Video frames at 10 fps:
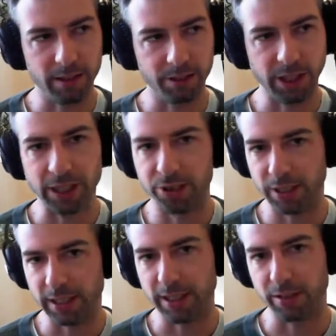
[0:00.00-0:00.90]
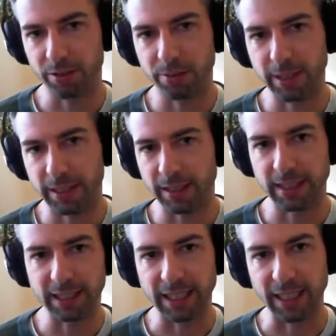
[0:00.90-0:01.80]
changing it or tweaking
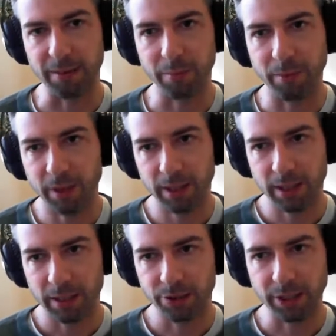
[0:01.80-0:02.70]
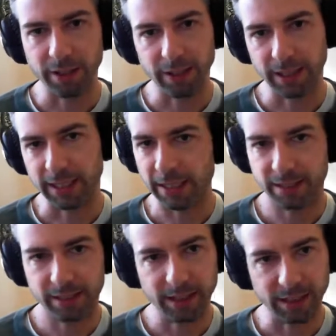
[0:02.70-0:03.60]
that game, sharing
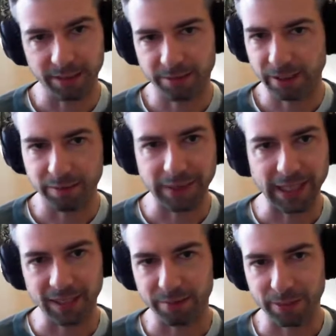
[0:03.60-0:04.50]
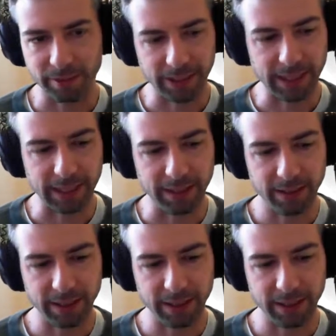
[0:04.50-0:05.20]
it, getting feedback about that.